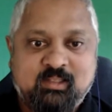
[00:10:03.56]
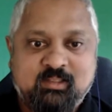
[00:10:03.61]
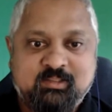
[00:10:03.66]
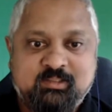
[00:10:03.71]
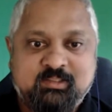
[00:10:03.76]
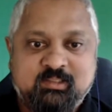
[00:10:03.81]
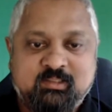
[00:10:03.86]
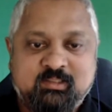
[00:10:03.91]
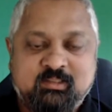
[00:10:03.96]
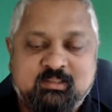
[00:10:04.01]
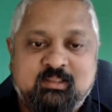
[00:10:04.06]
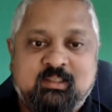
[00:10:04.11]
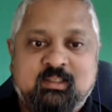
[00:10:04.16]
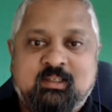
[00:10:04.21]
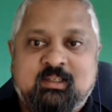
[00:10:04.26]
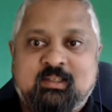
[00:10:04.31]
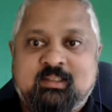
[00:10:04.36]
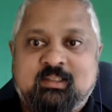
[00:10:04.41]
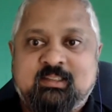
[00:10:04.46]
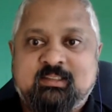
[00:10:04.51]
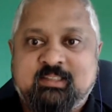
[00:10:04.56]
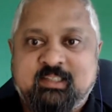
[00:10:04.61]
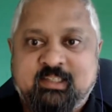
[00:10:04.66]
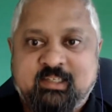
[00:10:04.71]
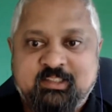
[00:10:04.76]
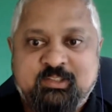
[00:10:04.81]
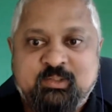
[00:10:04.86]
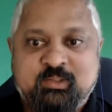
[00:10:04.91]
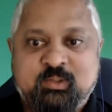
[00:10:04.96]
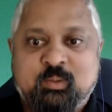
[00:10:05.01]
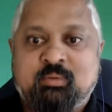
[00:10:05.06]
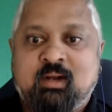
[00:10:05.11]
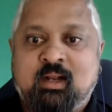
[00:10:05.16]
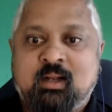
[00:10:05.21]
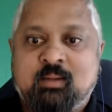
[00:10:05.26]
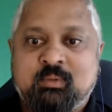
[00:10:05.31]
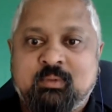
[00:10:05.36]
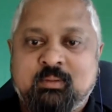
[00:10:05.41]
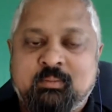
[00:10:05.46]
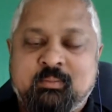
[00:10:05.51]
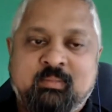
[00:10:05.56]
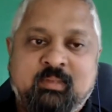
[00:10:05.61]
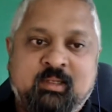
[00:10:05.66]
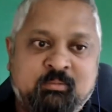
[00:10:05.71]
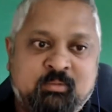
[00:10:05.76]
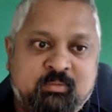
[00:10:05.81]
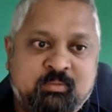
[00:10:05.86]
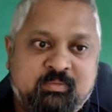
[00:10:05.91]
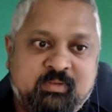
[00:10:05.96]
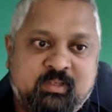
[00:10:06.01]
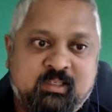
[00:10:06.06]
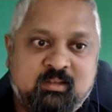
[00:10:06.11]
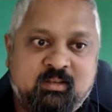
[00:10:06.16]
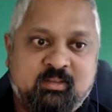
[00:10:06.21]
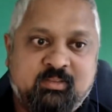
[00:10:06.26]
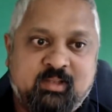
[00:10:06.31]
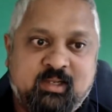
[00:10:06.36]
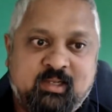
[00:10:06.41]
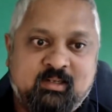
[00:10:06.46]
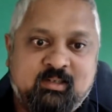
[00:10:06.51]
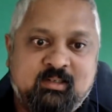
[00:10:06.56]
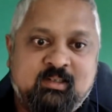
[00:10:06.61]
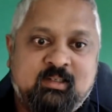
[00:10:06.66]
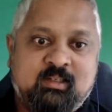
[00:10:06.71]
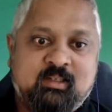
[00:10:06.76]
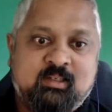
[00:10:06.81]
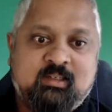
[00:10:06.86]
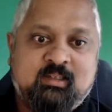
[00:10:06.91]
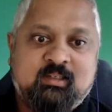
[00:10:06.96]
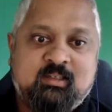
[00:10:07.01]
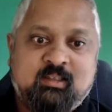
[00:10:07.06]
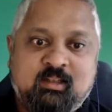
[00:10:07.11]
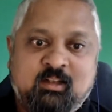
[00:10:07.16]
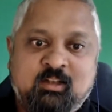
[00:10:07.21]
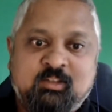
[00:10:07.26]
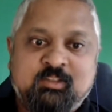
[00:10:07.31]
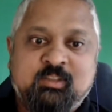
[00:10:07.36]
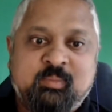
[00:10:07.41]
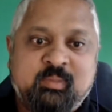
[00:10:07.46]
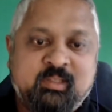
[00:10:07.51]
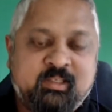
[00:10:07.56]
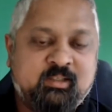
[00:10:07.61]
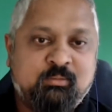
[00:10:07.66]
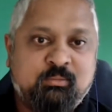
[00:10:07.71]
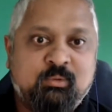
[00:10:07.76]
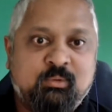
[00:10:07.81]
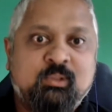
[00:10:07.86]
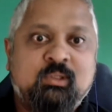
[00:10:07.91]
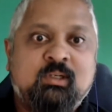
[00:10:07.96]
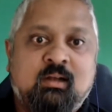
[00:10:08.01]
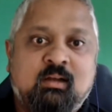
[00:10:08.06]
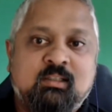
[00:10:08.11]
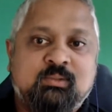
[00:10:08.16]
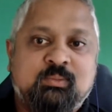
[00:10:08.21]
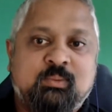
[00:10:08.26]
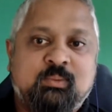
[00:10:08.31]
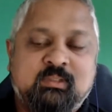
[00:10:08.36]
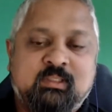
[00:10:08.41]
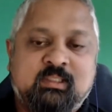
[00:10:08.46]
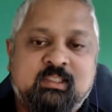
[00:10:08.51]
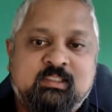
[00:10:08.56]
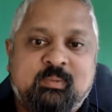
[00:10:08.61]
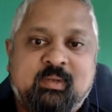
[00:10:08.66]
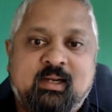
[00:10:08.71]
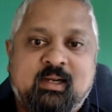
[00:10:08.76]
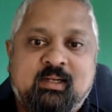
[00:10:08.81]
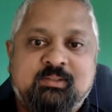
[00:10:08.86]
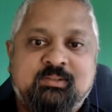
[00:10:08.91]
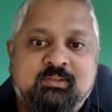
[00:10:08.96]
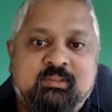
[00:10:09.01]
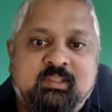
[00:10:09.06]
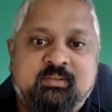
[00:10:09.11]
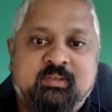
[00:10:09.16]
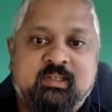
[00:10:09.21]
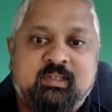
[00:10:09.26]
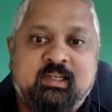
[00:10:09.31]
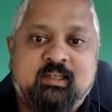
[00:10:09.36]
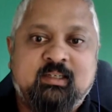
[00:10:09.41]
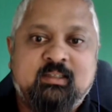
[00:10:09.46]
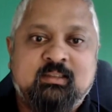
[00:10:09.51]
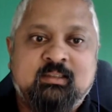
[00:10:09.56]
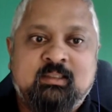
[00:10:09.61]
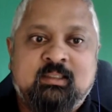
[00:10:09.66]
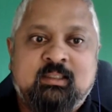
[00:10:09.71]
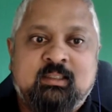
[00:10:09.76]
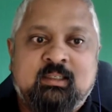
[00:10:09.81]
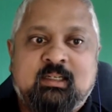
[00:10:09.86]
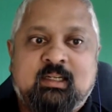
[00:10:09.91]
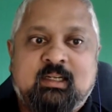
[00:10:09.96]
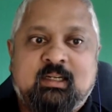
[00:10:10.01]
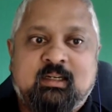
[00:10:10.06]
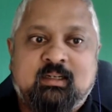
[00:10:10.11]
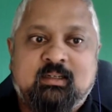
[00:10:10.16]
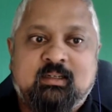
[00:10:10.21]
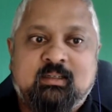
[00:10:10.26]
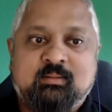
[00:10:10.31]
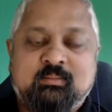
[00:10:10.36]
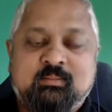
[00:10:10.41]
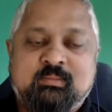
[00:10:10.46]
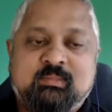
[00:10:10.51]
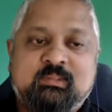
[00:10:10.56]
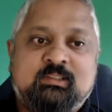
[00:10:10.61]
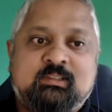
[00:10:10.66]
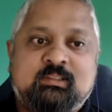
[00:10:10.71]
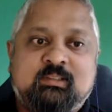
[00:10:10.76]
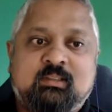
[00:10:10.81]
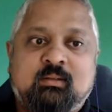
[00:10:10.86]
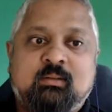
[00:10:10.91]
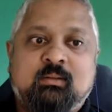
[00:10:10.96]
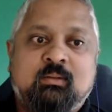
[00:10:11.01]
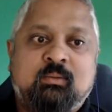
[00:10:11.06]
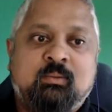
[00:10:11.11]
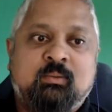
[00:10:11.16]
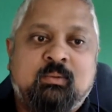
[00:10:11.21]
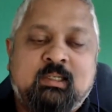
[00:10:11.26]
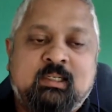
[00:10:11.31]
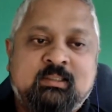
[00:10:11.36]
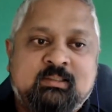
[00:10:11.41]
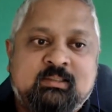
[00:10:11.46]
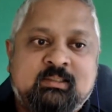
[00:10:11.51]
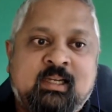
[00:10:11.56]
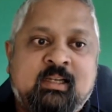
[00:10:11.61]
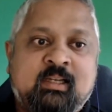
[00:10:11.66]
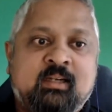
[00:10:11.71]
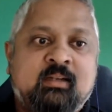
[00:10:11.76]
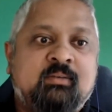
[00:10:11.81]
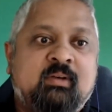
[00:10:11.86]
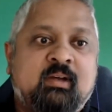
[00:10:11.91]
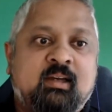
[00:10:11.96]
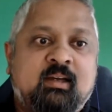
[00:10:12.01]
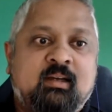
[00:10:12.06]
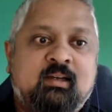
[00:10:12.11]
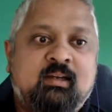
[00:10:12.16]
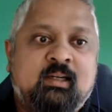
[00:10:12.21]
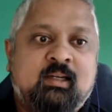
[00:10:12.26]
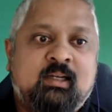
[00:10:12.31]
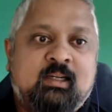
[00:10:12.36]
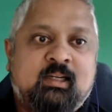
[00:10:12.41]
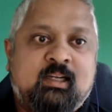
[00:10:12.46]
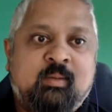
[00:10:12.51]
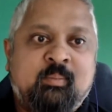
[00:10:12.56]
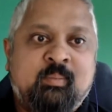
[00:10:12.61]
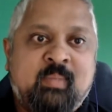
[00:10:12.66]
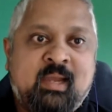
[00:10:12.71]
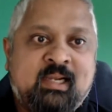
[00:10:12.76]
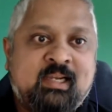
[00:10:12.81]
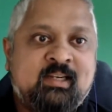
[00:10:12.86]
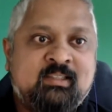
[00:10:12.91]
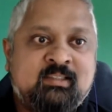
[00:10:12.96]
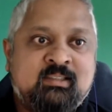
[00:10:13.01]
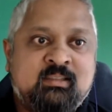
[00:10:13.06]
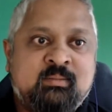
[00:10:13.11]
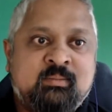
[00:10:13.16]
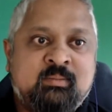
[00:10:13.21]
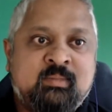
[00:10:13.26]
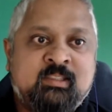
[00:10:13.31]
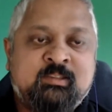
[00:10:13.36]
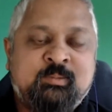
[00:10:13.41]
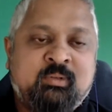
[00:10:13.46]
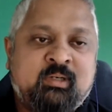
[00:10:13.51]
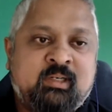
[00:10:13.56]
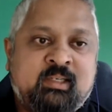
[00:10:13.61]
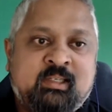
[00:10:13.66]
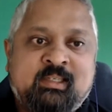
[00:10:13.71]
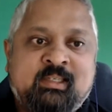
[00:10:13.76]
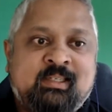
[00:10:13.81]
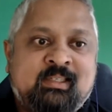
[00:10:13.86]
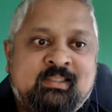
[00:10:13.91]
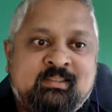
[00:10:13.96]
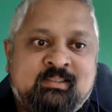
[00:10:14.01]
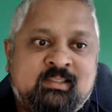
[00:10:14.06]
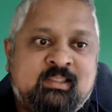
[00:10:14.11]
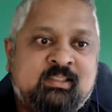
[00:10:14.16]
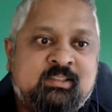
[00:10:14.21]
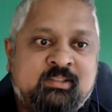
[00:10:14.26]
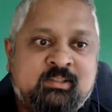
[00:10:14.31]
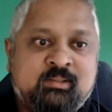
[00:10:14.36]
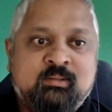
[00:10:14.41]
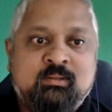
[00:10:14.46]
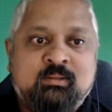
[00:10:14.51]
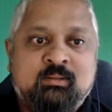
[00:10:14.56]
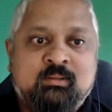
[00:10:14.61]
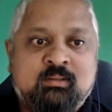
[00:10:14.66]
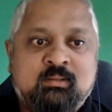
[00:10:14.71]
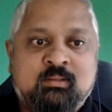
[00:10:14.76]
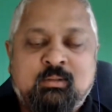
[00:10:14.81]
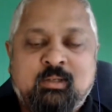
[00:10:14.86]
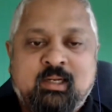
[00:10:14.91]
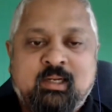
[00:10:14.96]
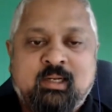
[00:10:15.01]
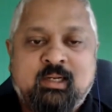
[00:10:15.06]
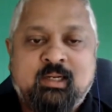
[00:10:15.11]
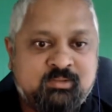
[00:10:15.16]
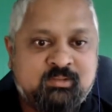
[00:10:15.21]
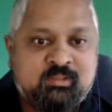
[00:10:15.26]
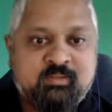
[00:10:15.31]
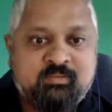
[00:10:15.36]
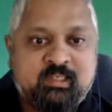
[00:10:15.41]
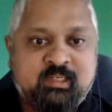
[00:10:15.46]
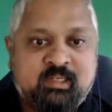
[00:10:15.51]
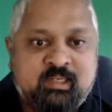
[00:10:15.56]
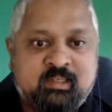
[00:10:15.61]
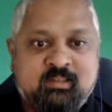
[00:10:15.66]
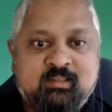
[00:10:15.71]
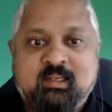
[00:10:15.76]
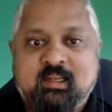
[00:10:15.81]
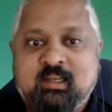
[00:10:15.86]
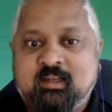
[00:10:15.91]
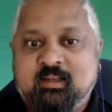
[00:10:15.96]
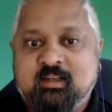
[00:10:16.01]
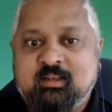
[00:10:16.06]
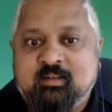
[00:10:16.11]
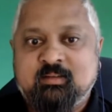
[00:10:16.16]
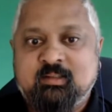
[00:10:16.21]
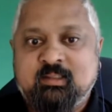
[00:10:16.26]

to dig into a problem and reveal that ultimately the root cause was an expired certificate. So it's kind of a mechanism. It's pretty easy to create a certificate and